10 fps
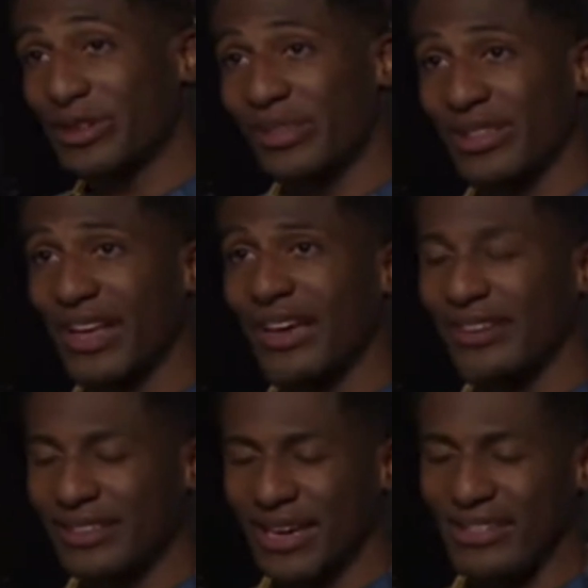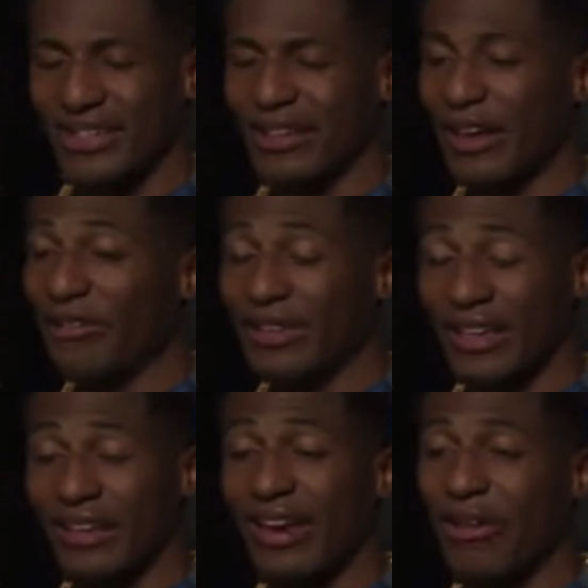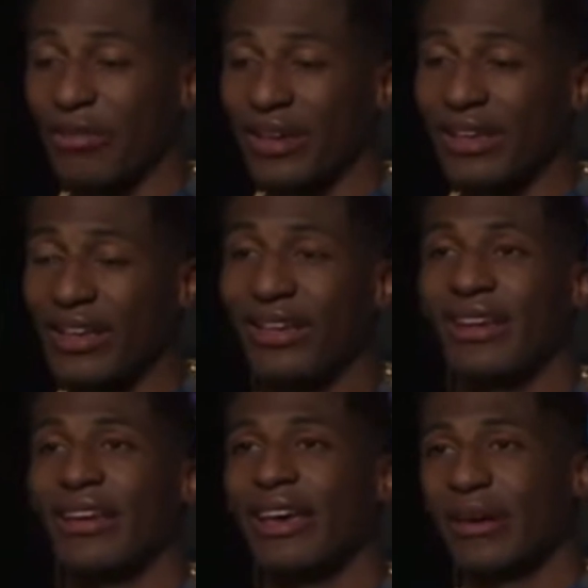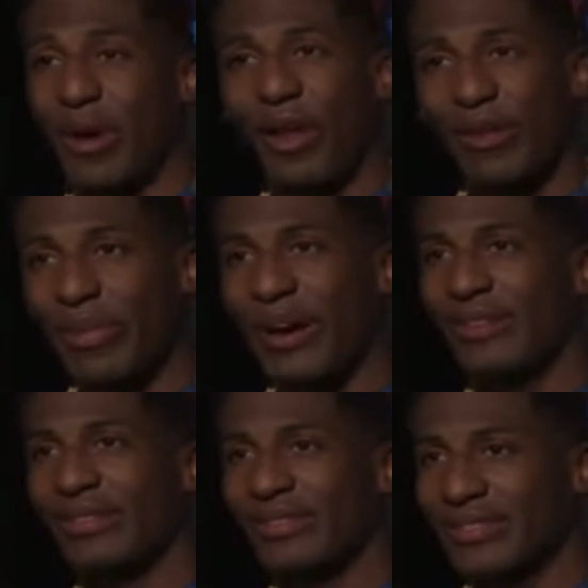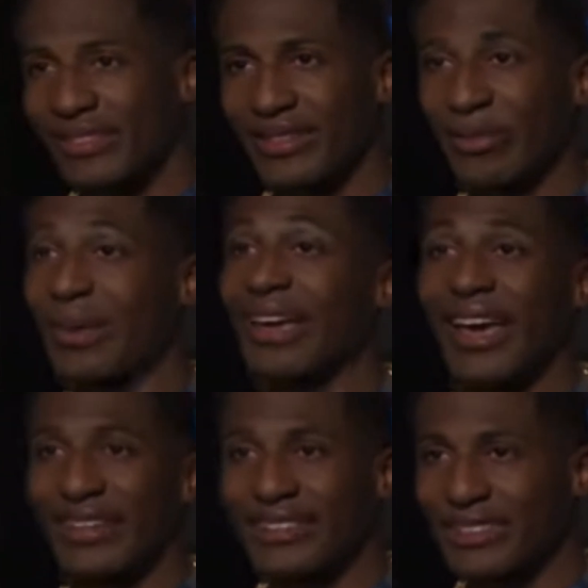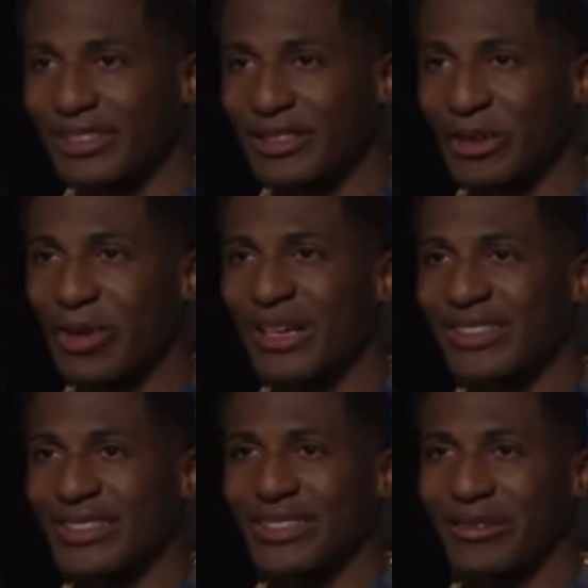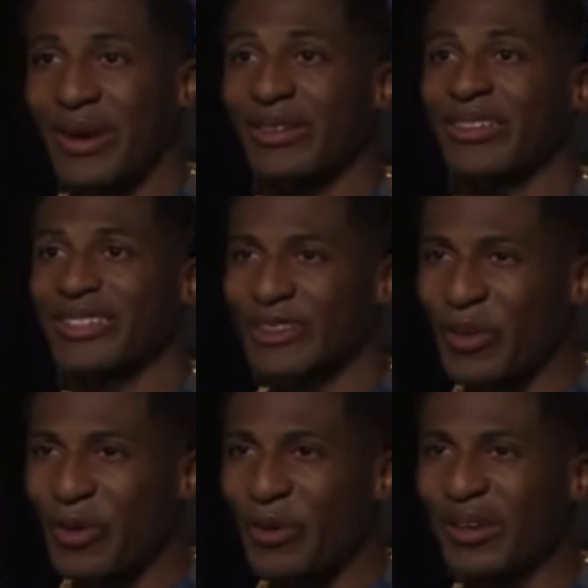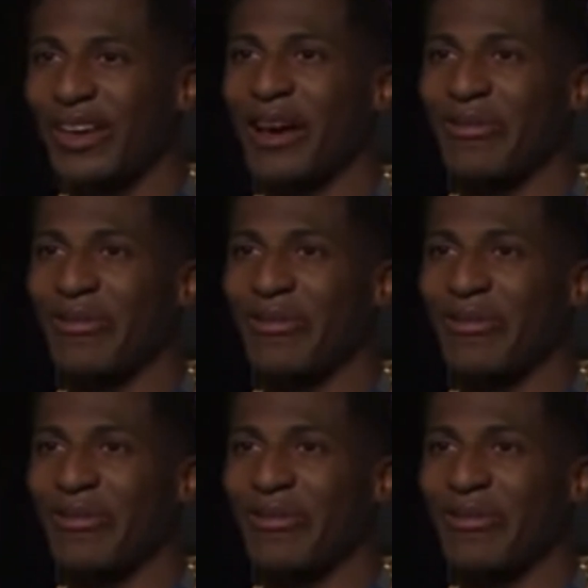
tonight, it ties together everything that I really am all about. The big existential questions about the soul and our